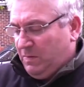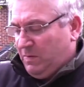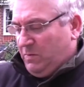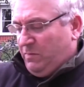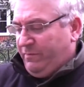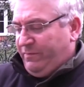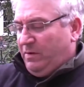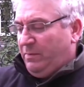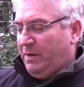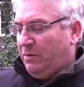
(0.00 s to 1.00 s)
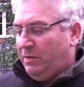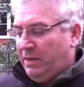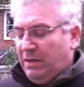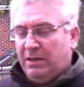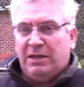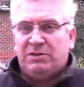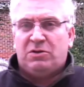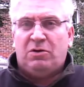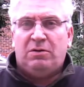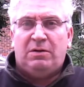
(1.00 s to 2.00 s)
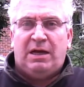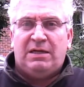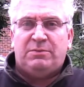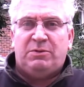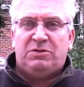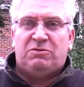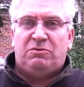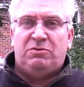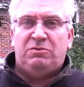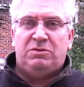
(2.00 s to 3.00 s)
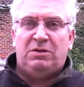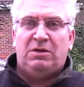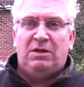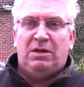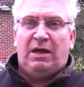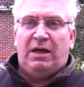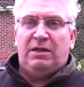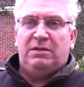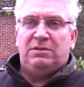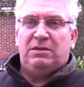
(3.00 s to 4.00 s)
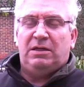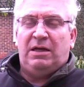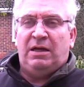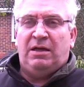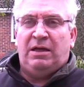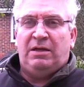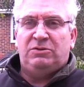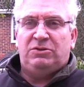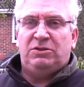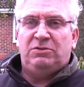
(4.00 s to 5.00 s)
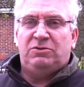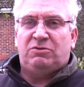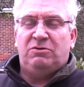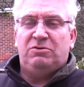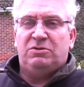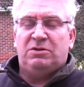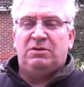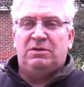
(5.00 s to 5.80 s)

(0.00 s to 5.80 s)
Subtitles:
Good and firmly on there, and that's got azimuth screws and altitude screws,